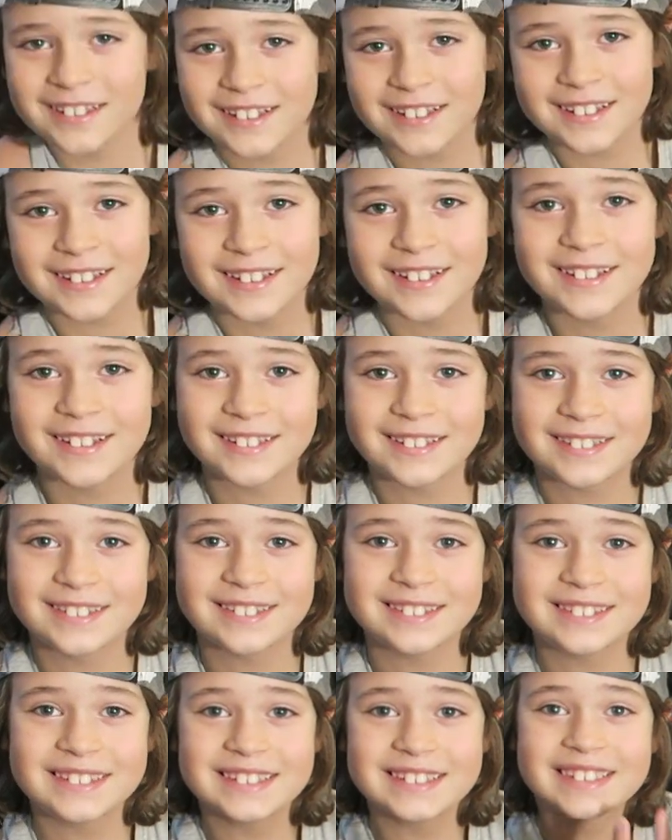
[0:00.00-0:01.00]

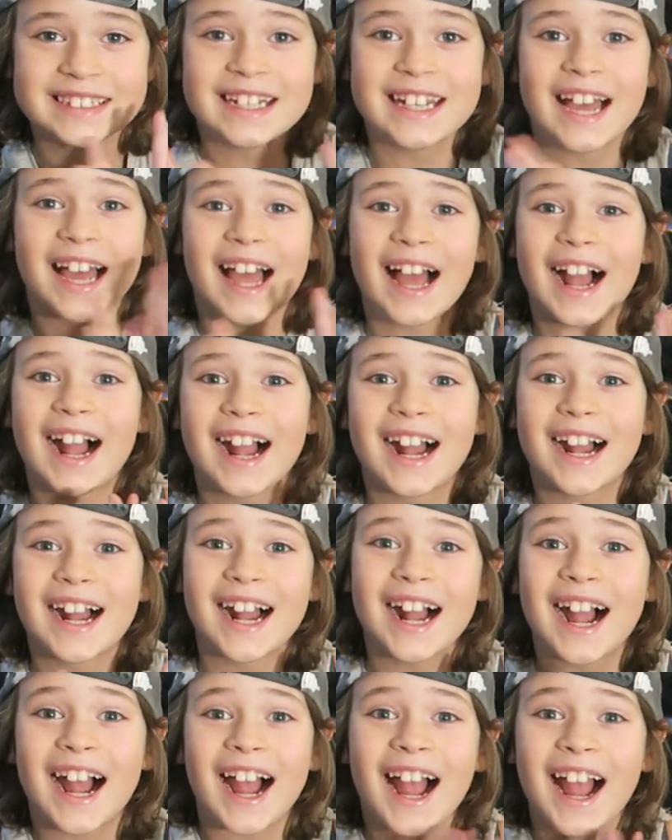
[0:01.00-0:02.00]

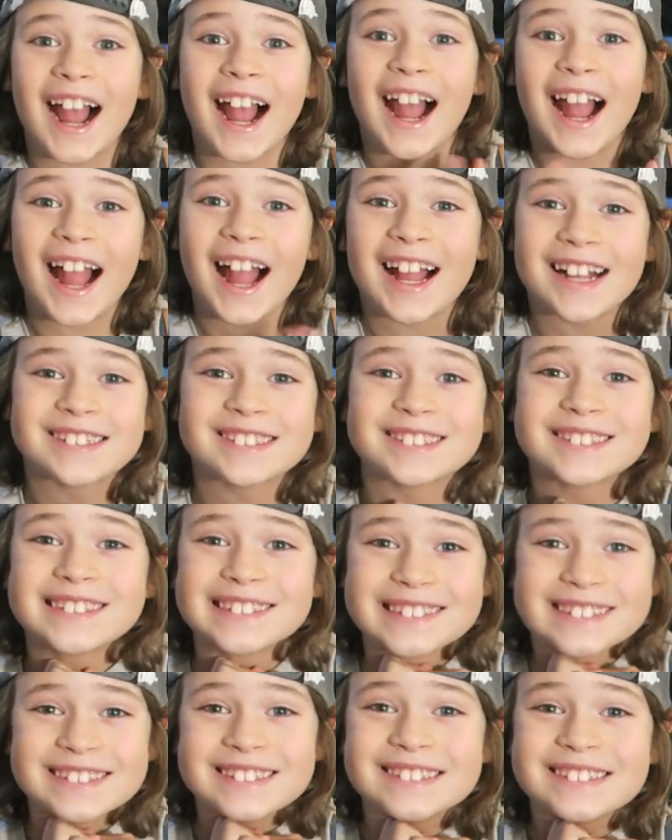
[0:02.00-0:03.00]

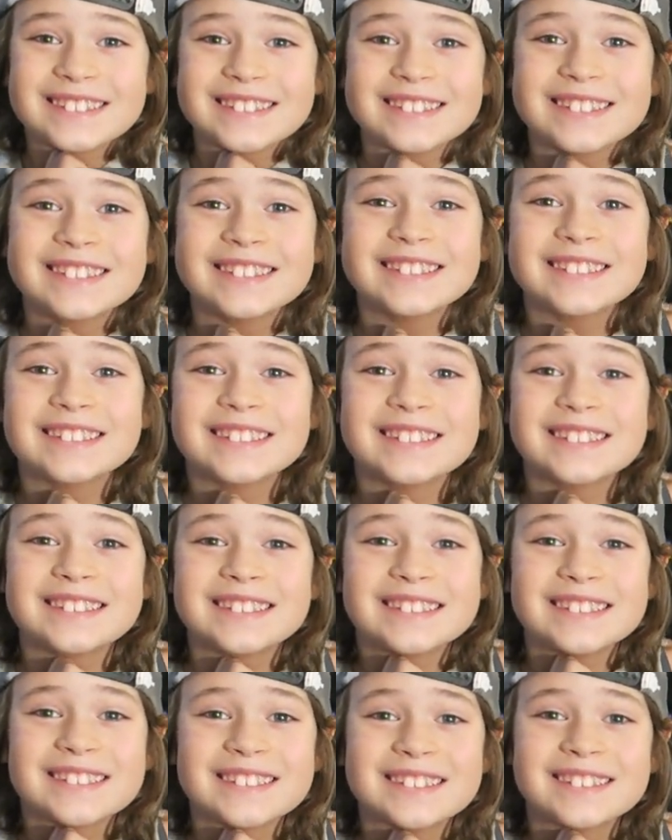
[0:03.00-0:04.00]

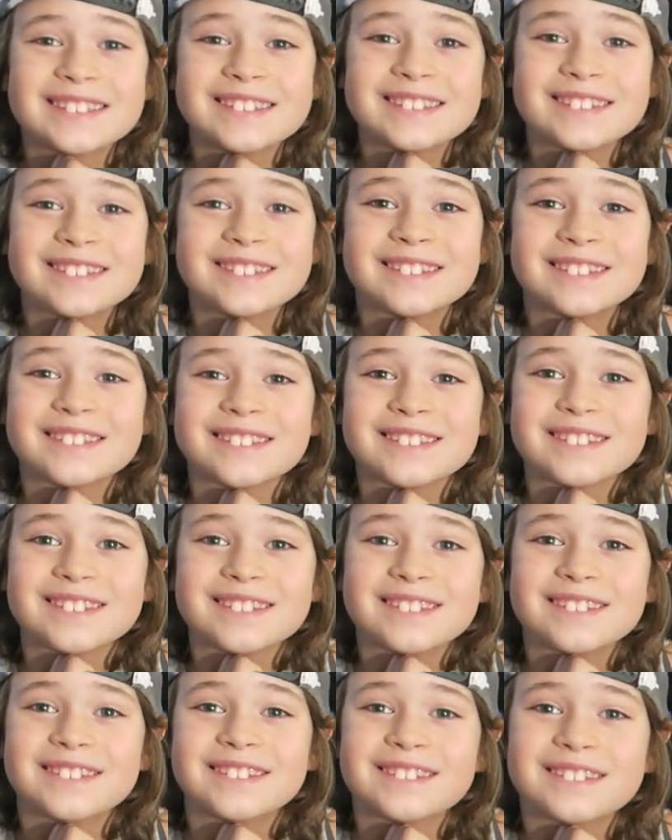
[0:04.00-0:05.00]

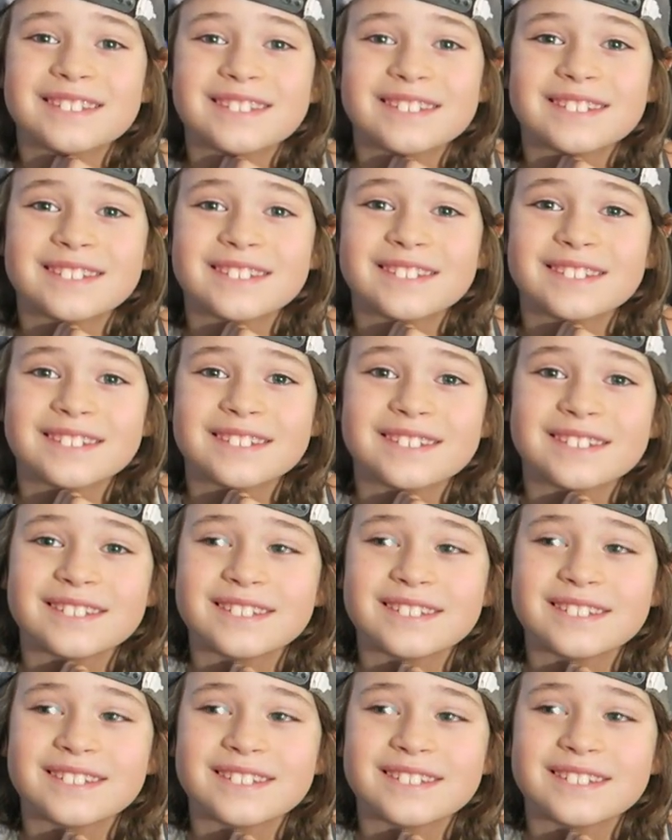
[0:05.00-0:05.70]
The person shown says nothing.